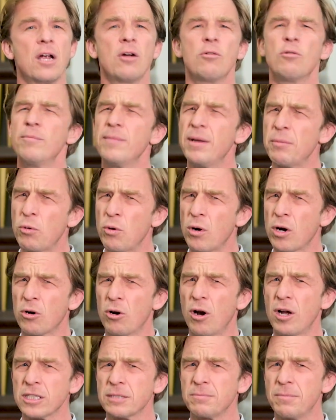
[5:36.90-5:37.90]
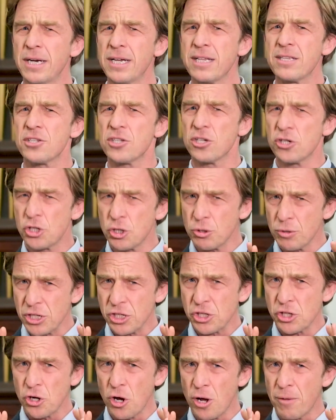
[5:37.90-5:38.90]
Remember what Christ means? The
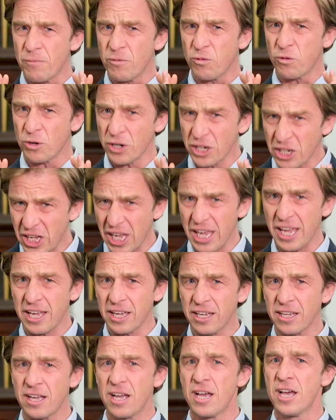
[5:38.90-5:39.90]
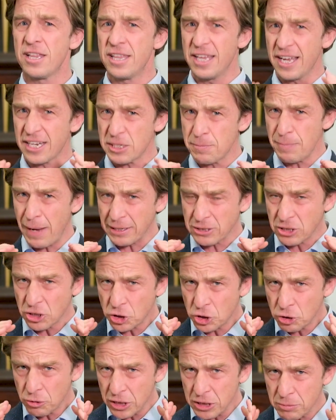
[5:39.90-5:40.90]
Jewish term for a king, the
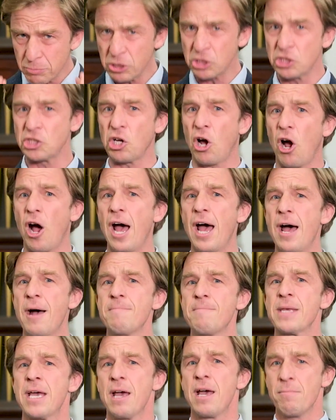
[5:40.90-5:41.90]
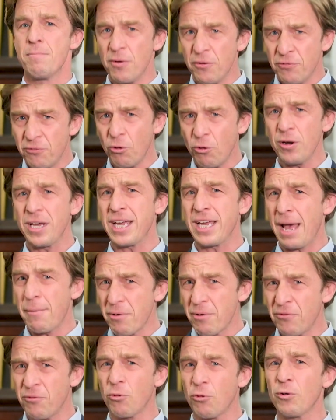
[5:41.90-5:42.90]
expected Jewish Messiah. Before he came,
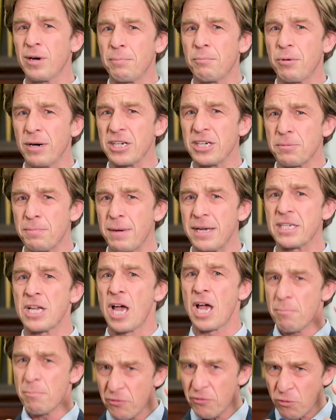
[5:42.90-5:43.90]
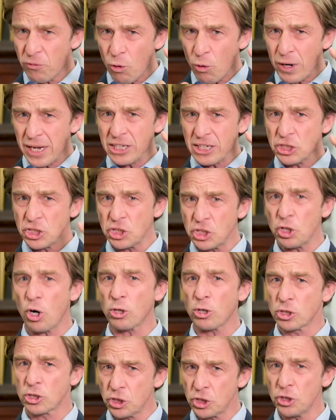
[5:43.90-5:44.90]
before he preached peace, before he
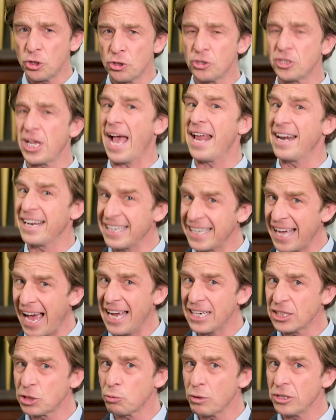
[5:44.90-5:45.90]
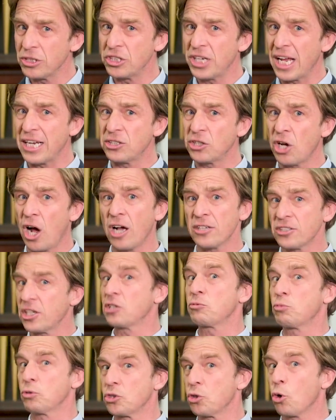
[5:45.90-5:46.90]
shocked Jews and engaged with Gentiles,
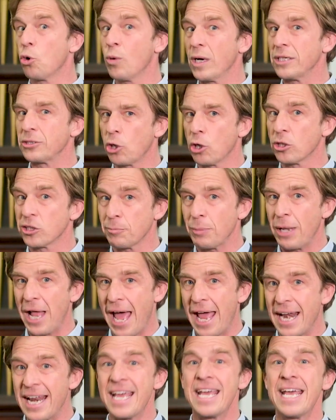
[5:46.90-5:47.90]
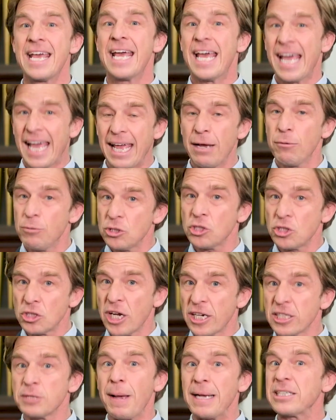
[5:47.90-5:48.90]
as was always God's plan, he was
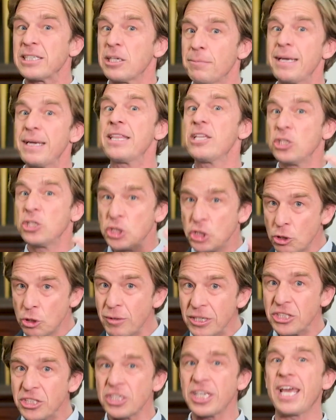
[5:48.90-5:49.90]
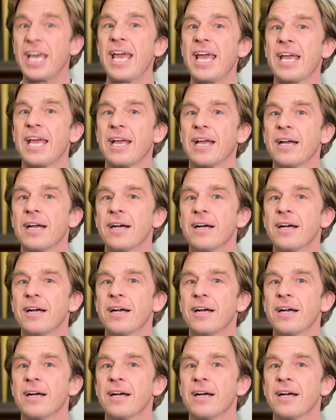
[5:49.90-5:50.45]
expected to be the Jewish king